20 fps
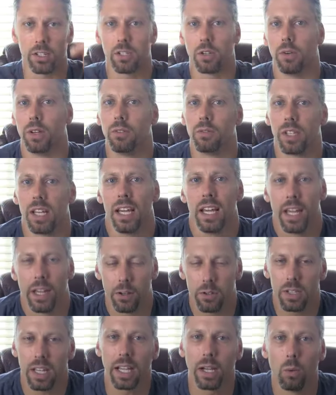So it was,
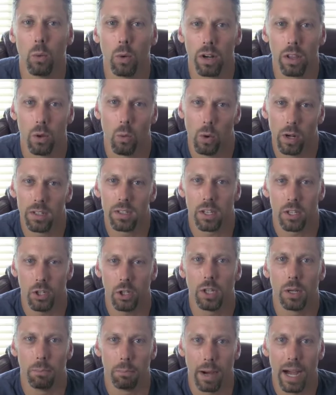it was like one of the ones that
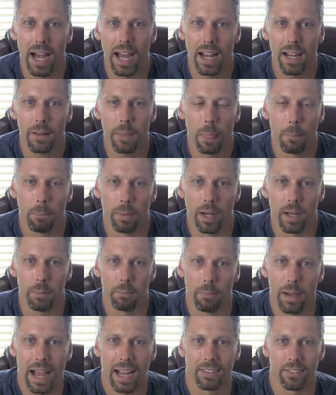you could buy,
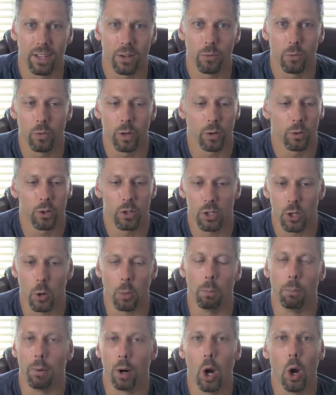but back then we were
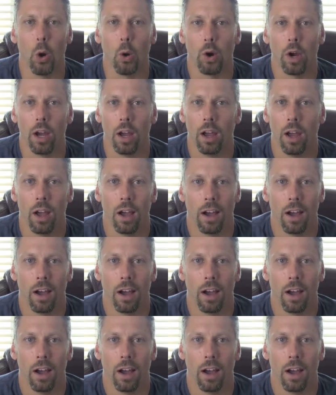so broke,